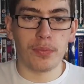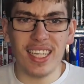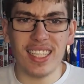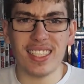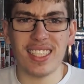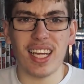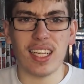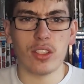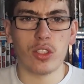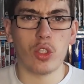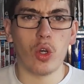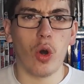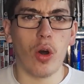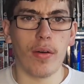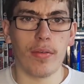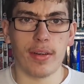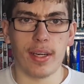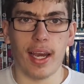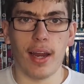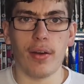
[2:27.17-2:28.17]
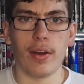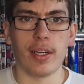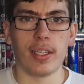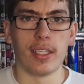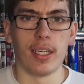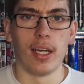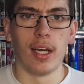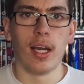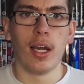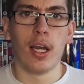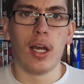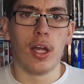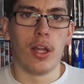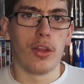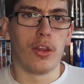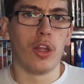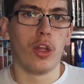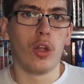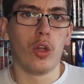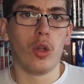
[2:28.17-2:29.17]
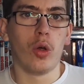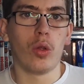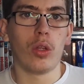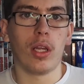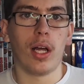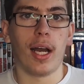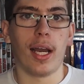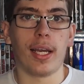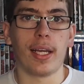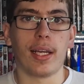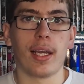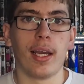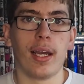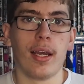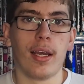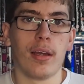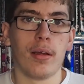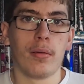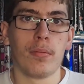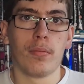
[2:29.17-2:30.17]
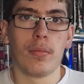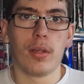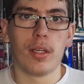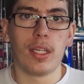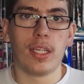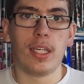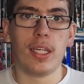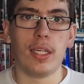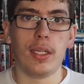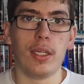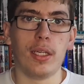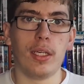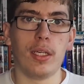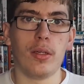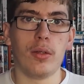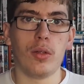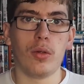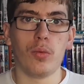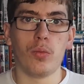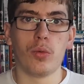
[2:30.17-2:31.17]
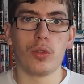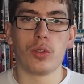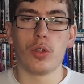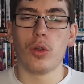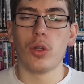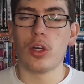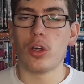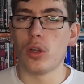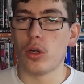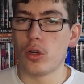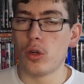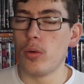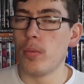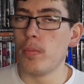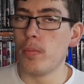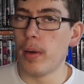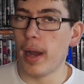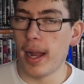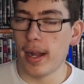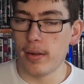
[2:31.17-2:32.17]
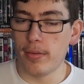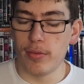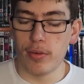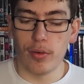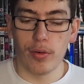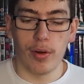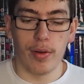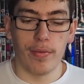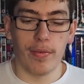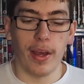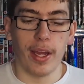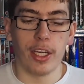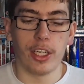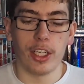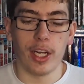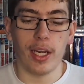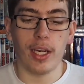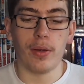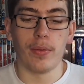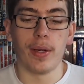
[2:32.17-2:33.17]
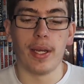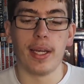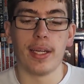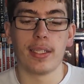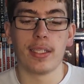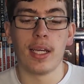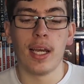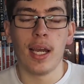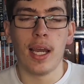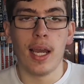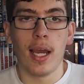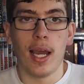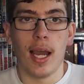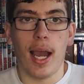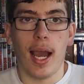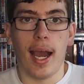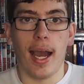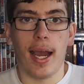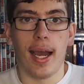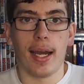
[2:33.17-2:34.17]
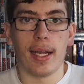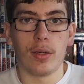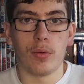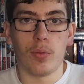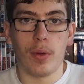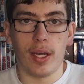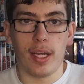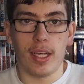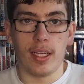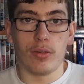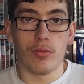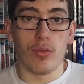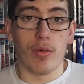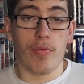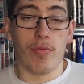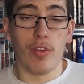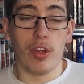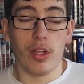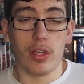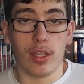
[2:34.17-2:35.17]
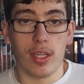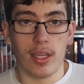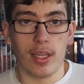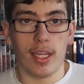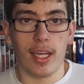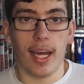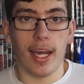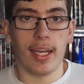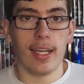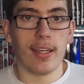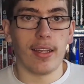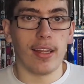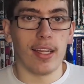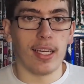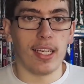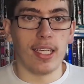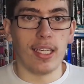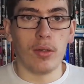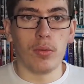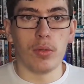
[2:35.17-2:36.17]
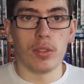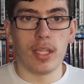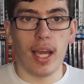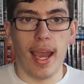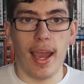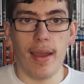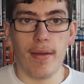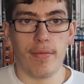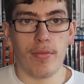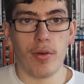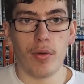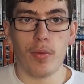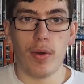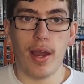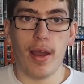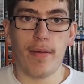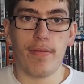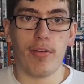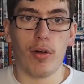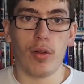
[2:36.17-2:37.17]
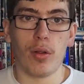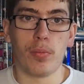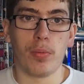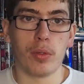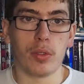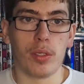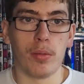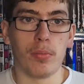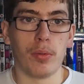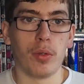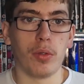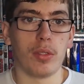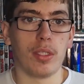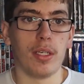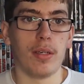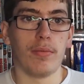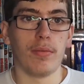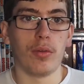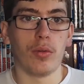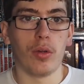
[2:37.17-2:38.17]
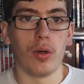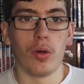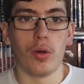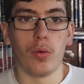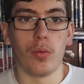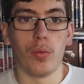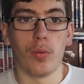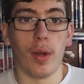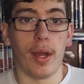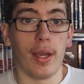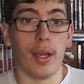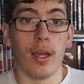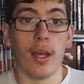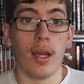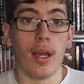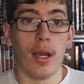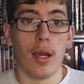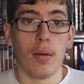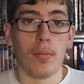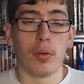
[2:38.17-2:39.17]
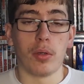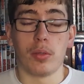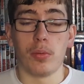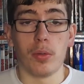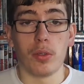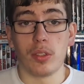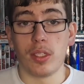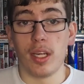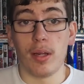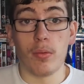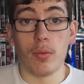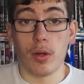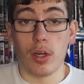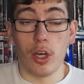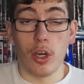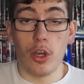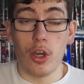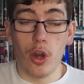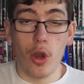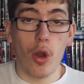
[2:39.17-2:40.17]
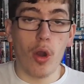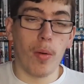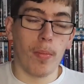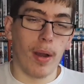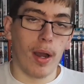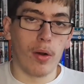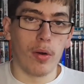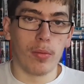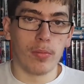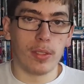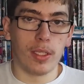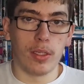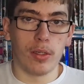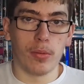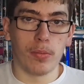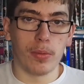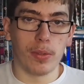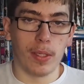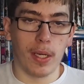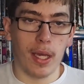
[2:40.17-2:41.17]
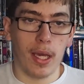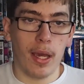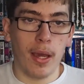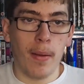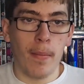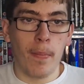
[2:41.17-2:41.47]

is that sort of character that looked like he was only going to come back for revenge anyways. And when it is revealed at the end that he was everywhere following Puss in Boots, even though when Puss in Boots didn't want to know about Humpty Dumpty,